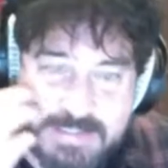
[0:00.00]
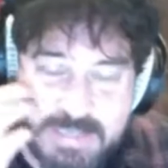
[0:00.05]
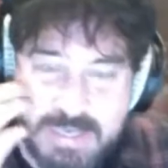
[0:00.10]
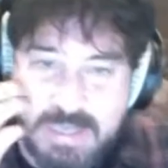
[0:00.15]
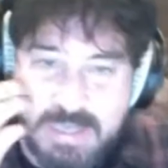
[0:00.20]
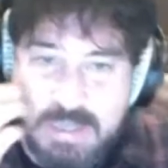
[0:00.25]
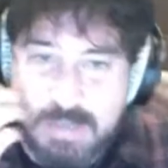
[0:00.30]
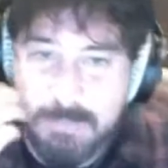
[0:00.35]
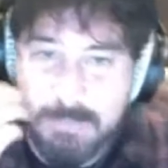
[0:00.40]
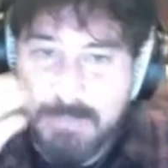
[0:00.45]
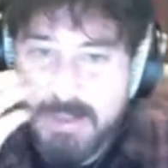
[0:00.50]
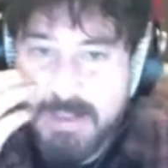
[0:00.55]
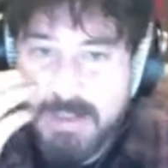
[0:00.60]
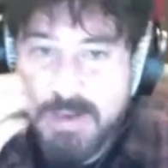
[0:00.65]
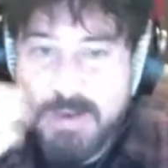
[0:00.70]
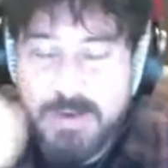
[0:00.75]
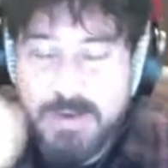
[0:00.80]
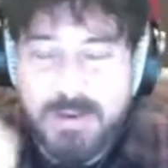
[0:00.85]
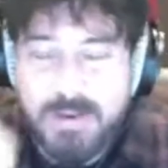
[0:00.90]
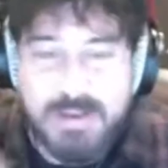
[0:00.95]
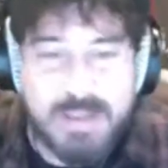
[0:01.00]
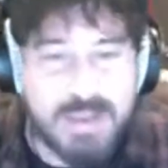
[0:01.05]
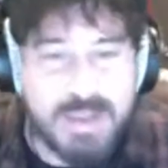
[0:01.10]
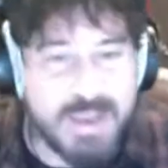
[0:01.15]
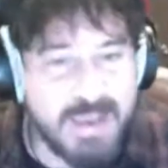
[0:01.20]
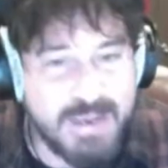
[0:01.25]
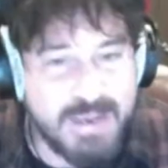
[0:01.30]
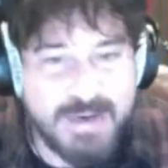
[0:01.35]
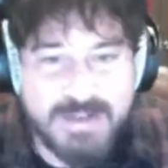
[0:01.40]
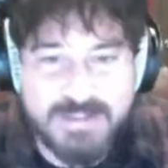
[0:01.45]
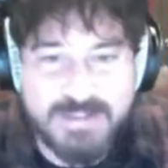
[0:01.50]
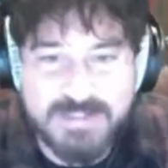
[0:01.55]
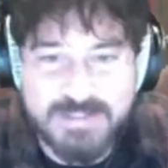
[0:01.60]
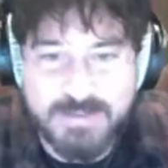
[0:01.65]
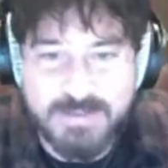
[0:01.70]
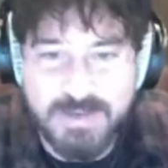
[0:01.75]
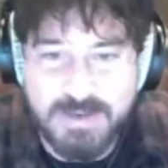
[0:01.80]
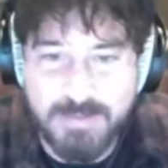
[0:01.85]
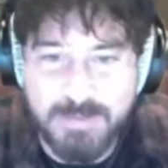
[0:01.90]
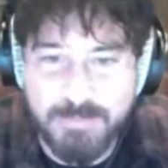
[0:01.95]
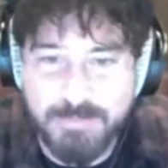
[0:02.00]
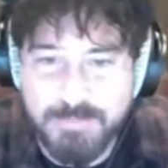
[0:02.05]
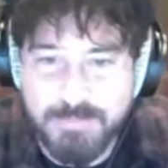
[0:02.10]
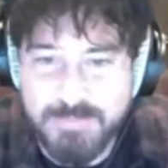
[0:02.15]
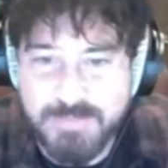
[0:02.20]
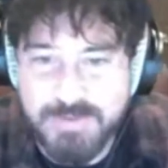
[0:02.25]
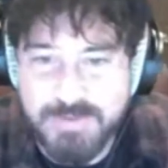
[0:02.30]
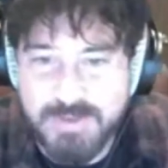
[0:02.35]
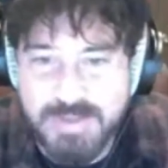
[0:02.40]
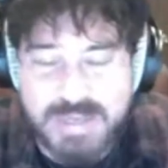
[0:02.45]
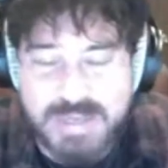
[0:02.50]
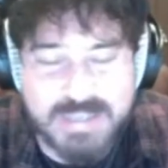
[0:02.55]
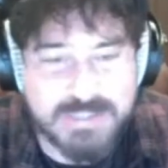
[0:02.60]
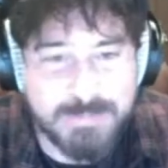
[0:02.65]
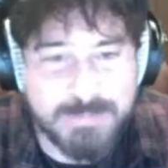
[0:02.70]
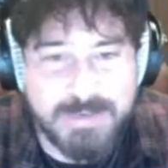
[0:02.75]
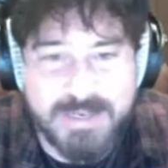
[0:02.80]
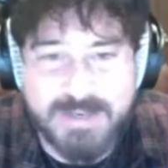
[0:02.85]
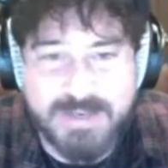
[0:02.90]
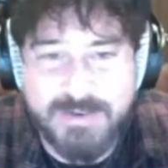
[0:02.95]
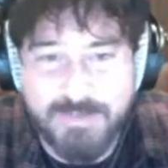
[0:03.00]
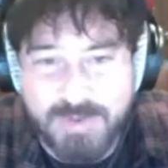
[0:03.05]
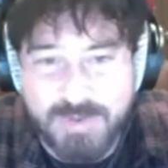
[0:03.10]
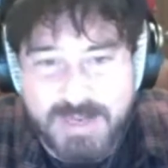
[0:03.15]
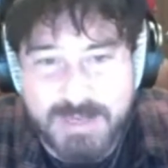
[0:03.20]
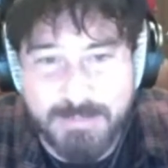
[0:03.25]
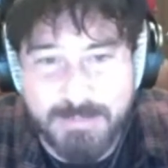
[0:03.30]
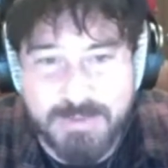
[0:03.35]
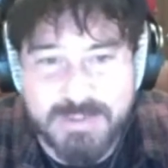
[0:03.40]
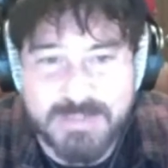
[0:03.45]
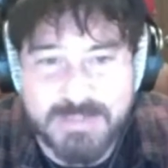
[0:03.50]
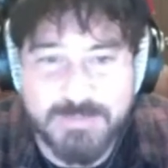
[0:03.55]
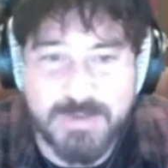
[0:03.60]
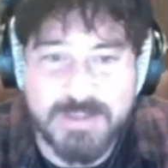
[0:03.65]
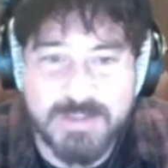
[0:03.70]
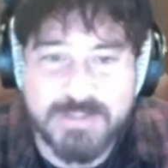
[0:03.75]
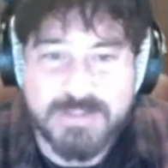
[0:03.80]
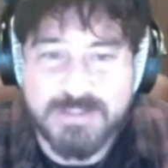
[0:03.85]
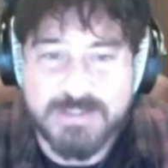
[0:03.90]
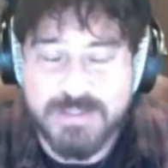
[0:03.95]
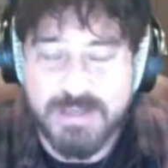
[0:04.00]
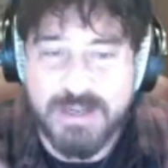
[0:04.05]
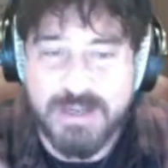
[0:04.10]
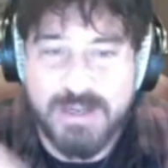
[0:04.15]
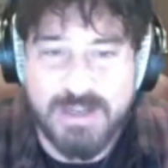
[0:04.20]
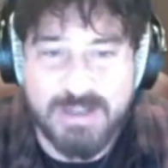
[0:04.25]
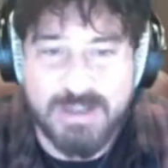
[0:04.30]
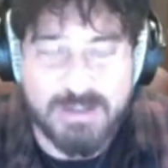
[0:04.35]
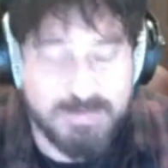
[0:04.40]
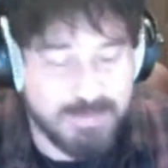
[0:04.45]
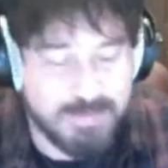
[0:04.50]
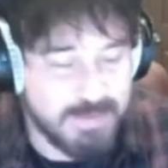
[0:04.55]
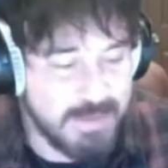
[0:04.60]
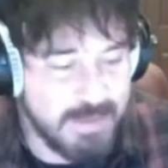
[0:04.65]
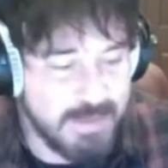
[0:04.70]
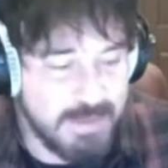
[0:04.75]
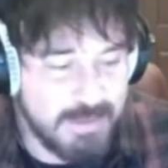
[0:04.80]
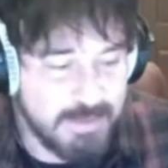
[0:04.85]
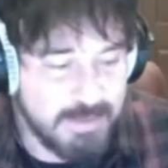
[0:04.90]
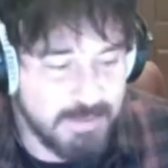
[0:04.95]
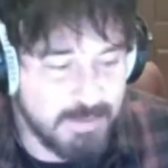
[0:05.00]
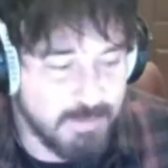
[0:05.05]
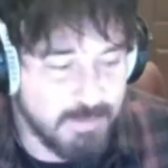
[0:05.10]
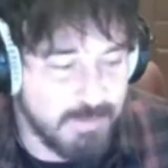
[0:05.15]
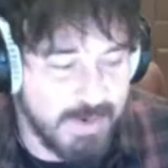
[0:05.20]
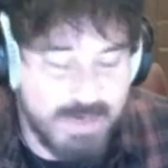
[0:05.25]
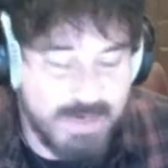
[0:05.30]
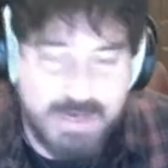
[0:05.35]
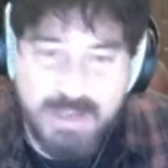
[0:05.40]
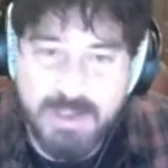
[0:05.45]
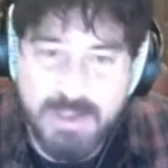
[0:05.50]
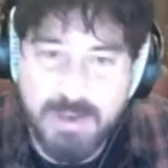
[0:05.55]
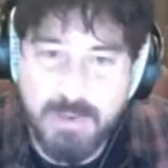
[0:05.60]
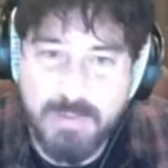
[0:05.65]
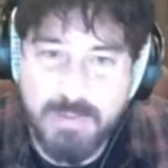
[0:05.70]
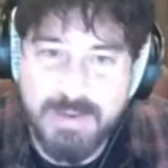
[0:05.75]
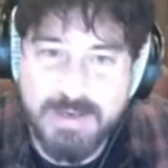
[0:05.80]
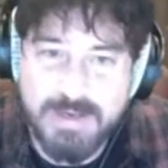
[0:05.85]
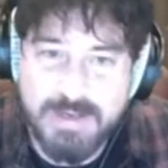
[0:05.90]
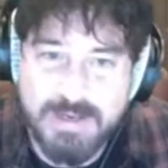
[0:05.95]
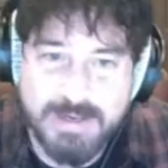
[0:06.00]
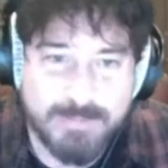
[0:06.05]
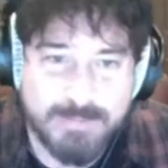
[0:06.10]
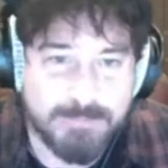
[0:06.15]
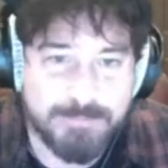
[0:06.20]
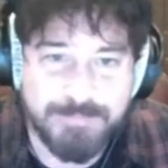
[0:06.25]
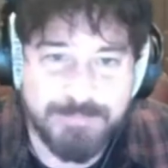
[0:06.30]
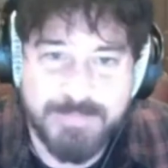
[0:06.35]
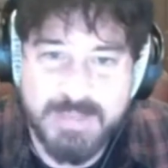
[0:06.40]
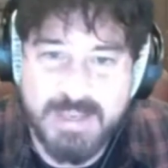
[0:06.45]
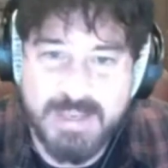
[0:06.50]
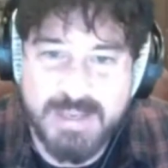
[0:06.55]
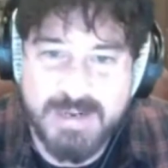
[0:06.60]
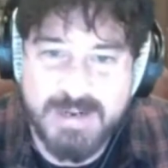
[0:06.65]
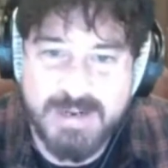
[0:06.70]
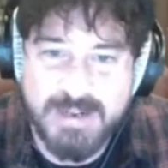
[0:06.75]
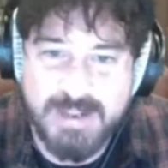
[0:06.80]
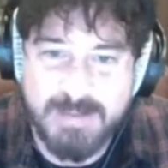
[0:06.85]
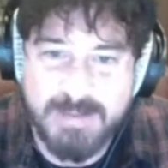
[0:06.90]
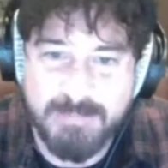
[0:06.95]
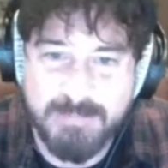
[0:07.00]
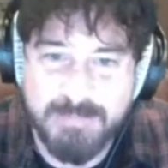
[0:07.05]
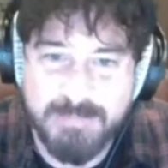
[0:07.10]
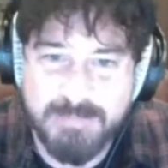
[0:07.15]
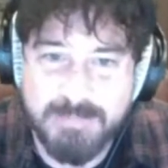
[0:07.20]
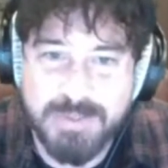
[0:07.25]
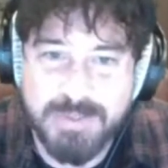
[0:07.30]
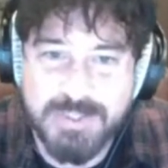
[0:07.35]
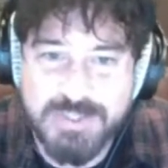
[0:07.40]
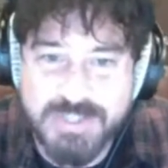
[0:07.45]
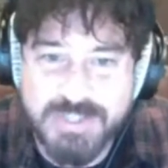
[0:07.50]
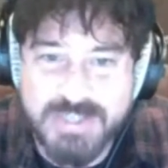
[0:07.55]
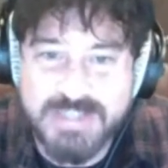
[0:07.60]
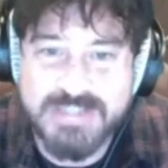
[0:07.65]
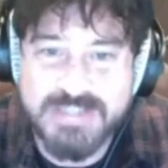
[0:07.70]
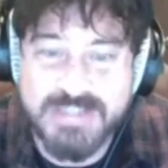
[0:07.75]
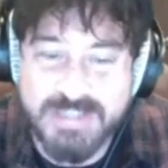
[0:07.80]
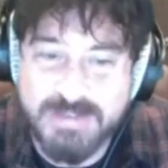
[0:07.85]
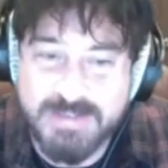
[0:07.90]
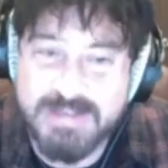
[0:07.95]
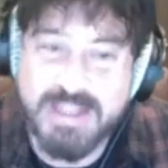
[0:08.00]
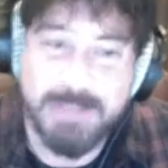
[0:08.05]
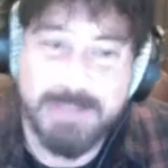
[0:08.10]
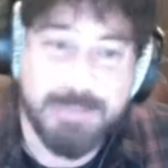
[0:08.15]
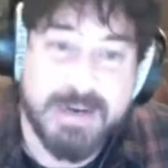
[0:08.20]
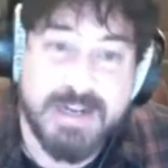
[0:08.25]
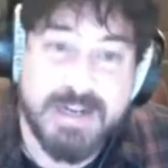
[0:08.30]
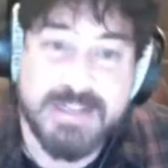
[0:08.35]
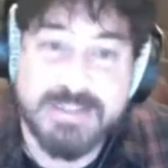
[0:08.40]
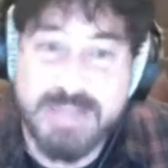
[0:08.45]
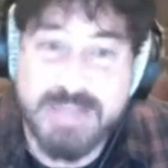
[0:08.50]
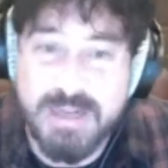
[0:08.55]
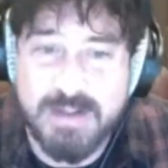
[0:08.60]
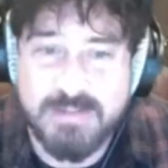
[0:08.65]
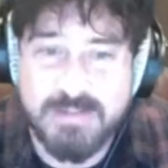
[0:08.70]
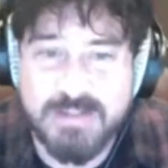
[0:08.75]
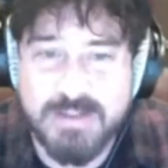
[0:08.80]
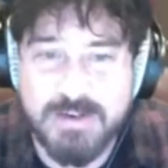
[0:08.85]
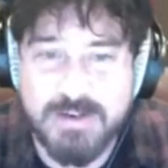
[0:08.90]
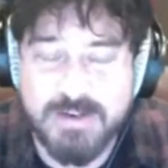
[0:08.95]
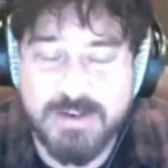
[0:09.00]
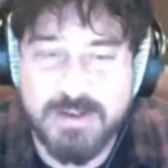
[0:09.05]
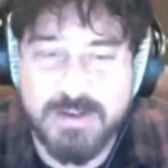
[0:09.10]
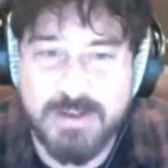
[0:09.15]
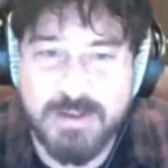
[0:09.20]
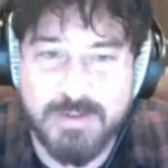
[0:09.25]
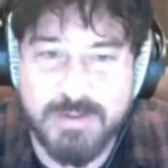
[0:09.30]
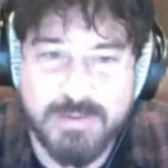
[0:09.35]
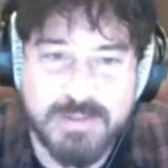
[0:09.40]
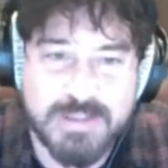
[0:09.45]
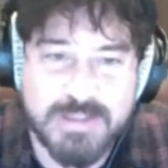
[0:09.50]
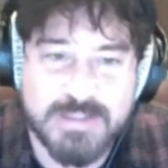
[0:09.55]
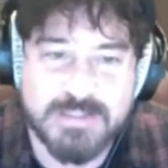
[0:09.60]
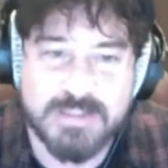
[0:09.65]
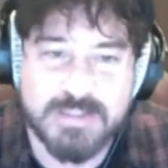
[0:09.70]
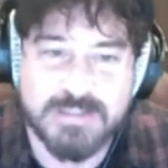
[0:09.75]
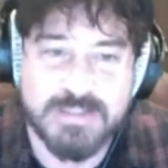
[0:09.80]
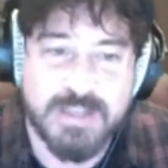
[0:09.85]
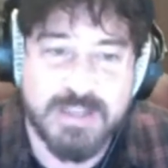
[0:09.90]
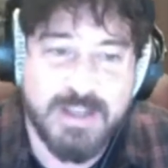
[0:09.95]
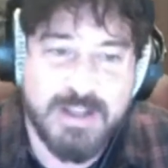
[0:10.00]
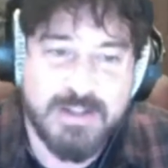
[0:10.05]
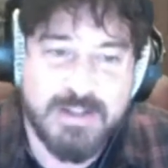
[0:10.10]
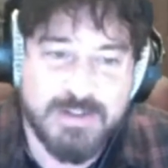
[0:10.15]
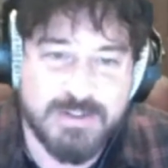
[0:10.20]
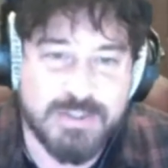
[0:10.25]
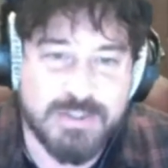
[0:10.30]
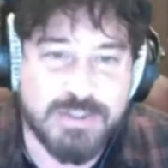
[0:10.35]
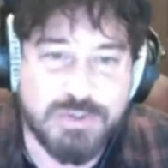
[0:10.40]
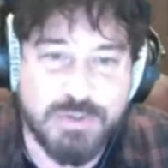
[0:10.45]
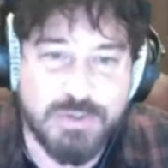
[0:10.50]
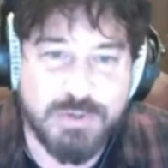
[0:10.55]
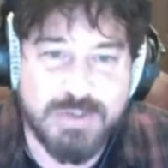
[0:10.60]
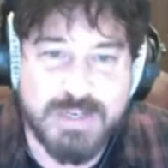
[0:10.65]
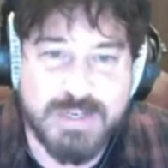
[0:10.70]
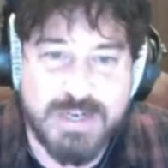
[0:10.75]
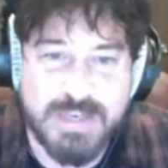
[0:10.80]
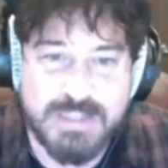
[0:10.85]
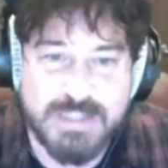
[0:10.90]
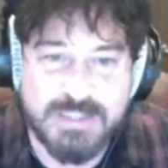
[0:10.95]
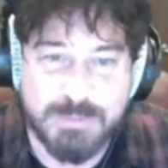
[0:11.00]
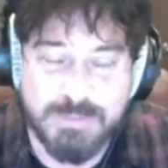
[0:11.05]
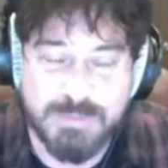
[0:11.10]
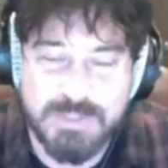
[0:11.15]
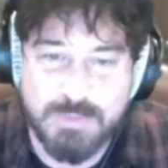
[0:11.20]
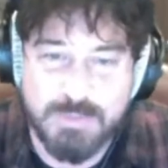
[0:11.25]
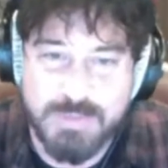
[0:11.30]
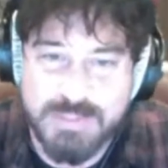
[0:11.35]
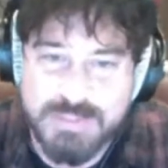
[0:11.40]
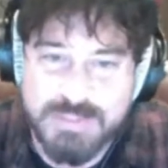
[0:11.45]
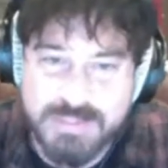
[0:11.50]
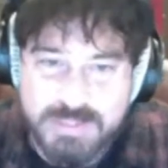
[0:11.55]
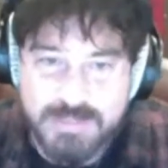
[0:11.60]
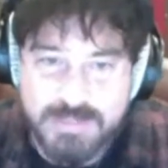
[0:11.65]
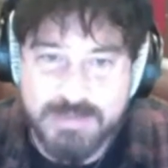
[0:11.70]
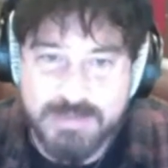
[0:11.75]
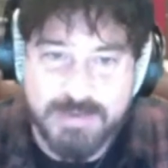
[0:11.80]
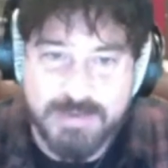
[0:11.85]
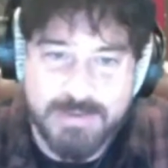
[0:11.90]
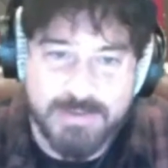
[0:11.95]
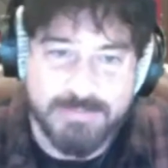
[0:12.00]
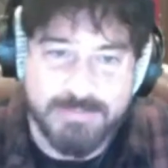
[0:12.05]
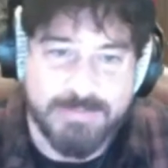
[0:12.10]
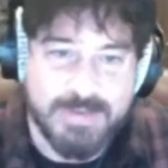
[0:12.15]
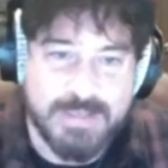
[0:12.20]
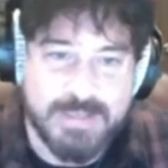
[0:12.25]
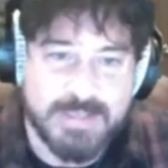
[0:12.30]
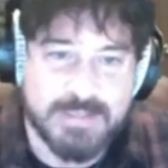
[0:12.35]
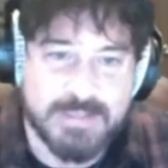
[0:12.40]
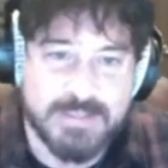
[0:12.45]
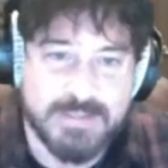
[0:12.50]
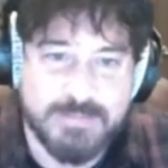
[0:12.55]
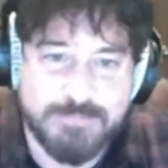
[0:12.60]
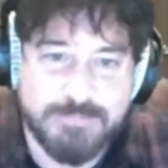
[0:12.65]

And it's, you guys have been incredible as far as the radio and pushing us and keeping us out there, because there's a true connection between Seether and their fans.